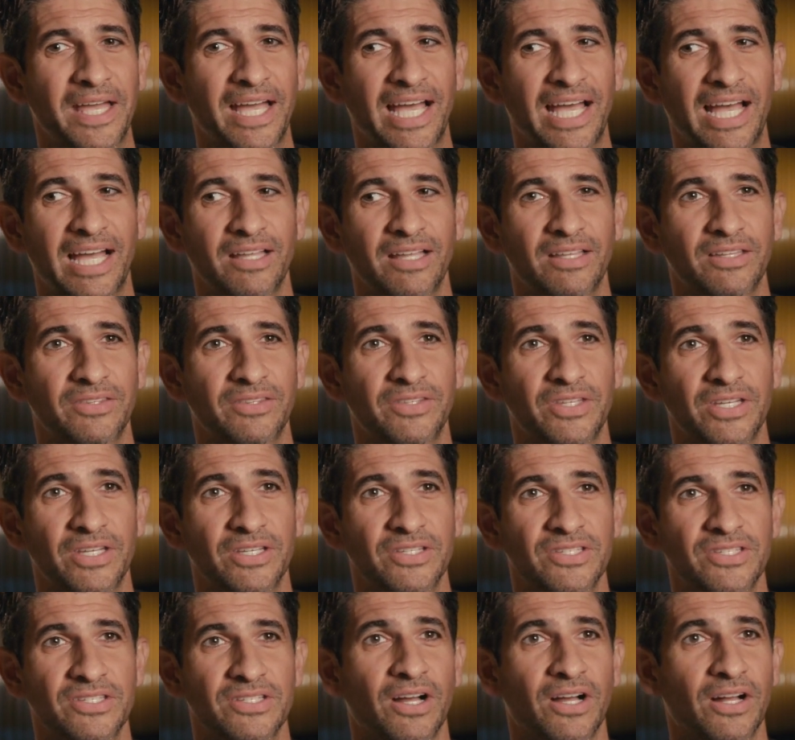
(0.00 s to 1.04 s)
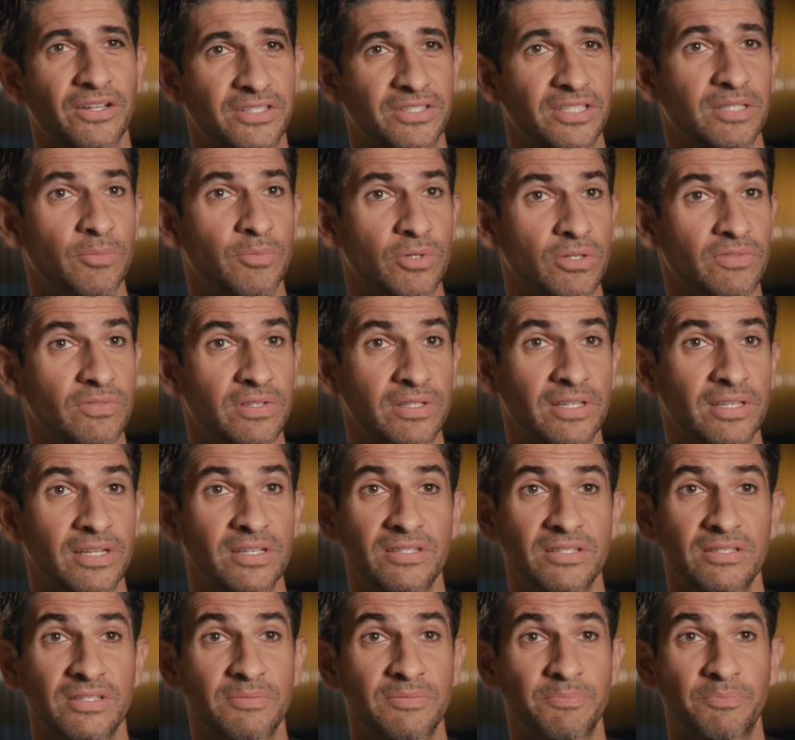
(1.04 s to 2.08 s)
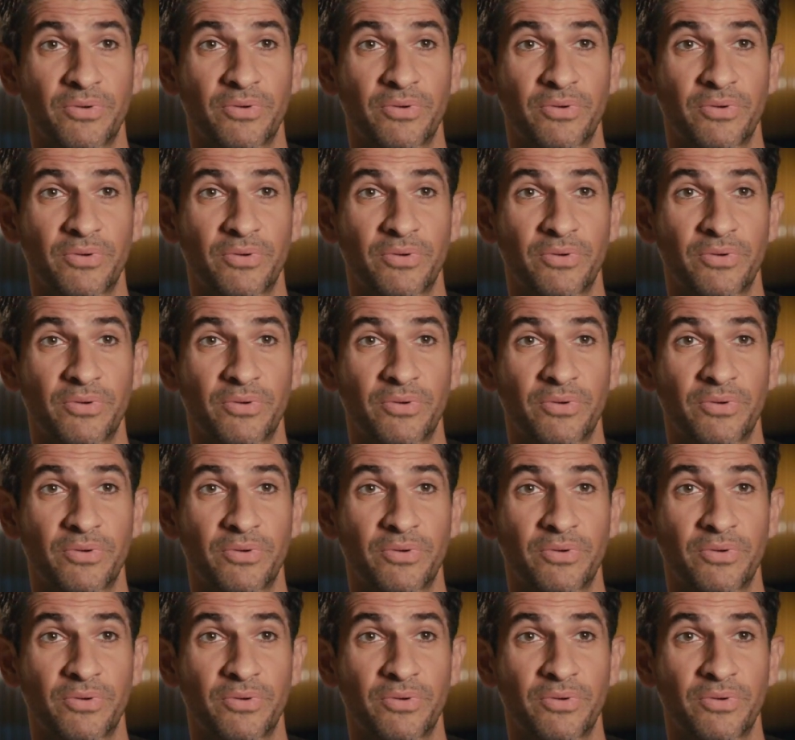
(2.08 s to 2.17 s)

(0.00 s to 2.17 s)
At the start of the movie, there's